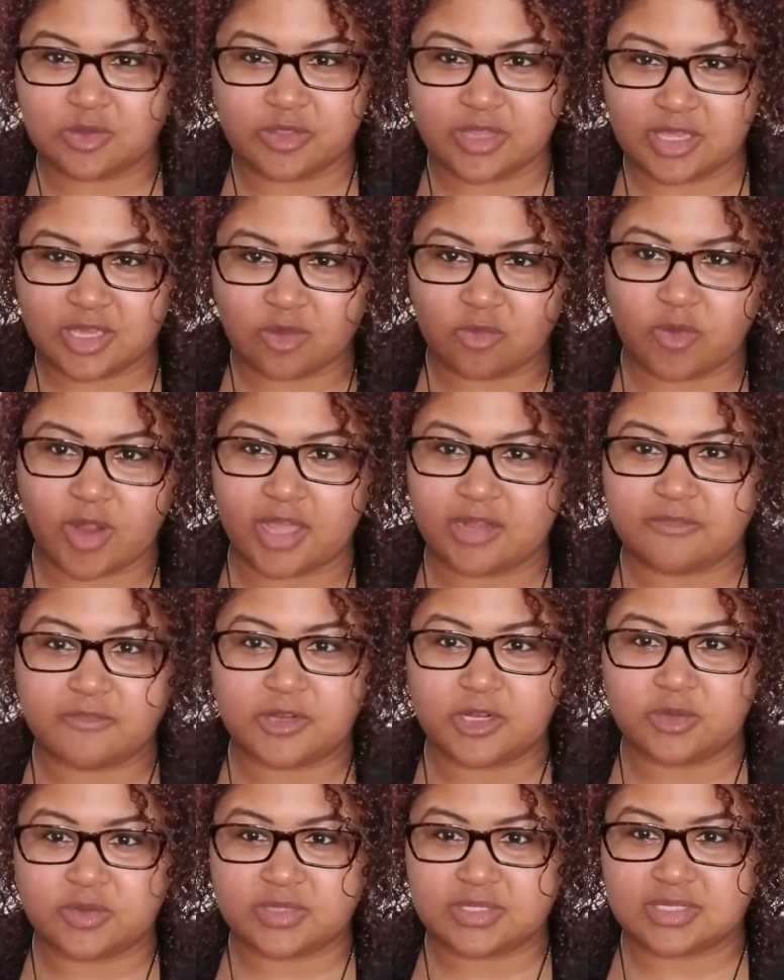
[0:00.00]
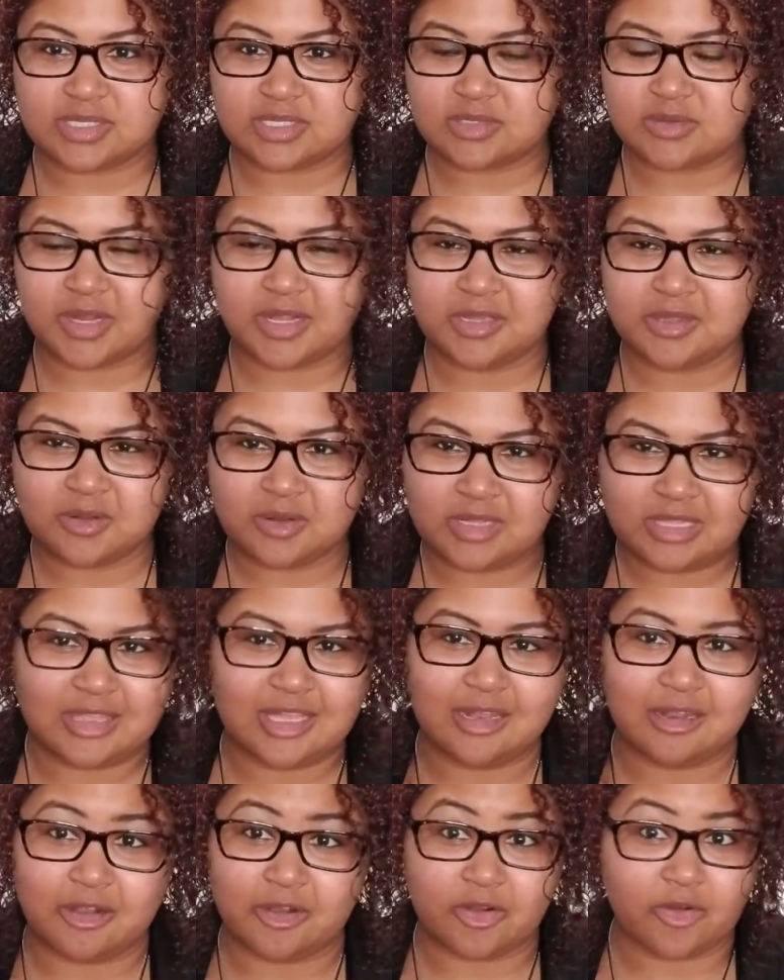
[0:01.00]
They can ride frequencies, right? You don't need
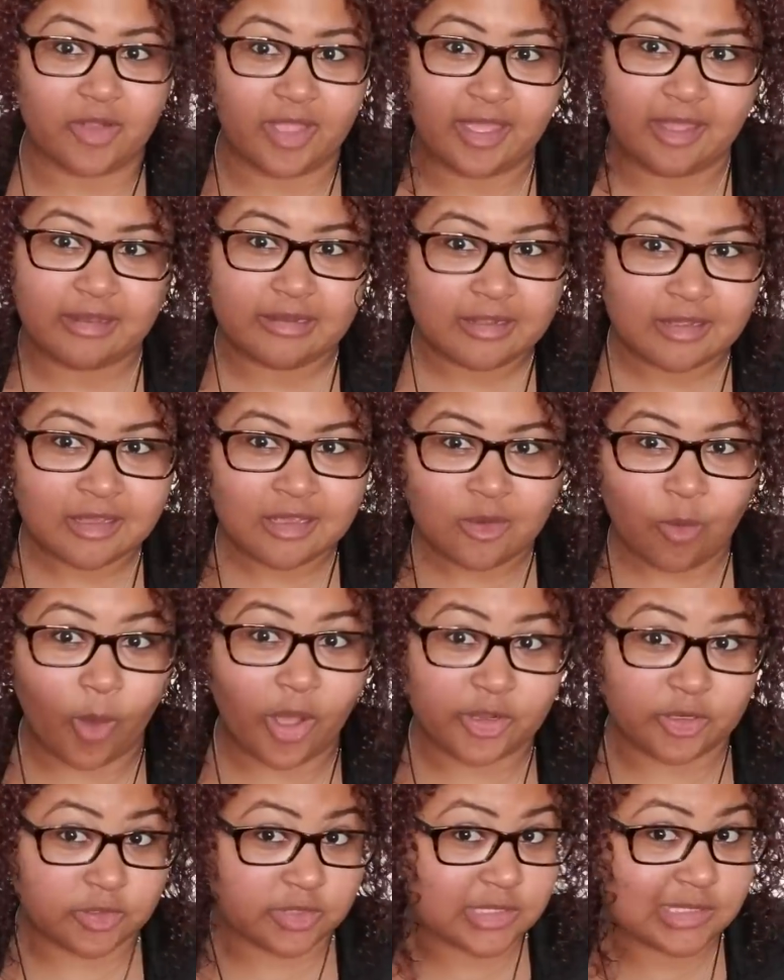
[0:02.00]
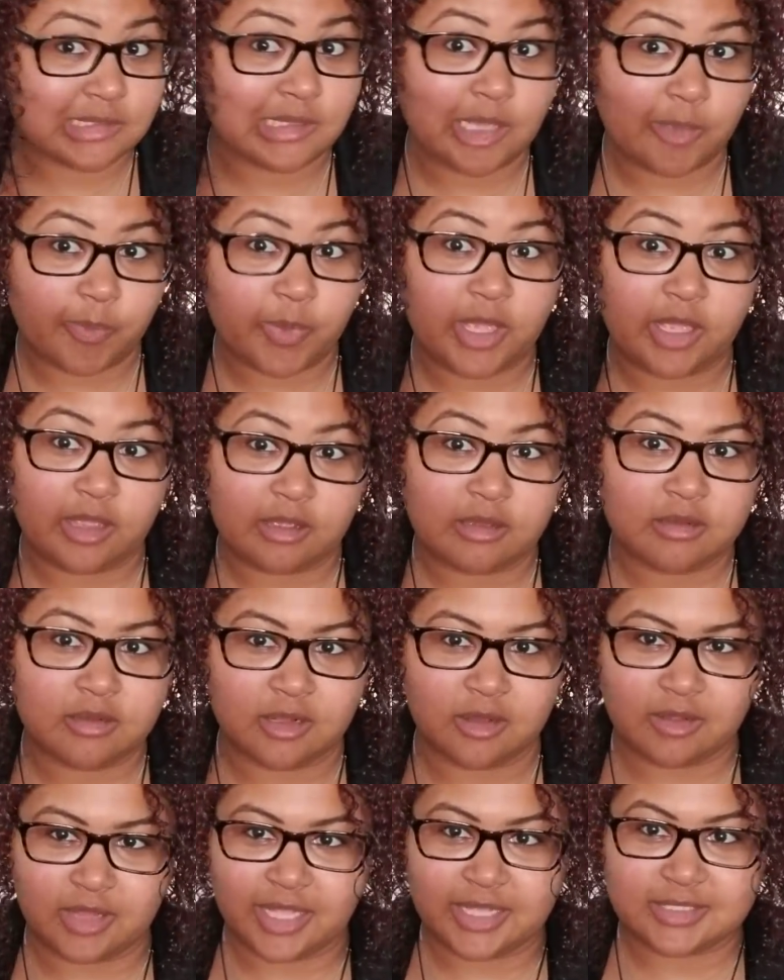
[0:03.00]
that near your head while you're sleeping,
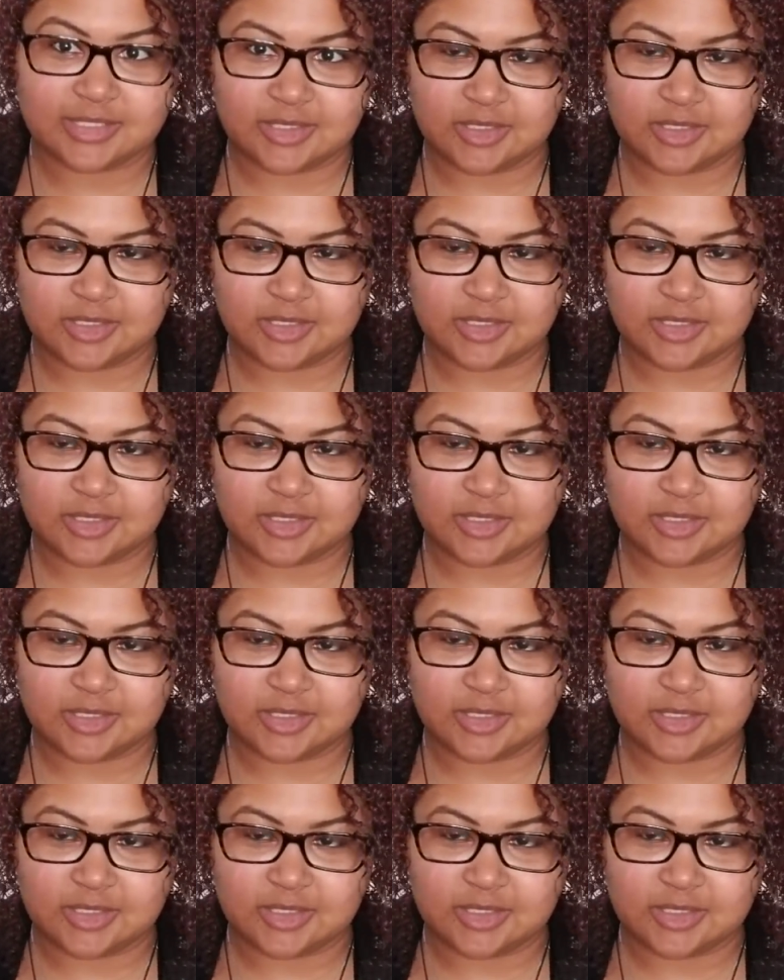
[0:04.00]
no less.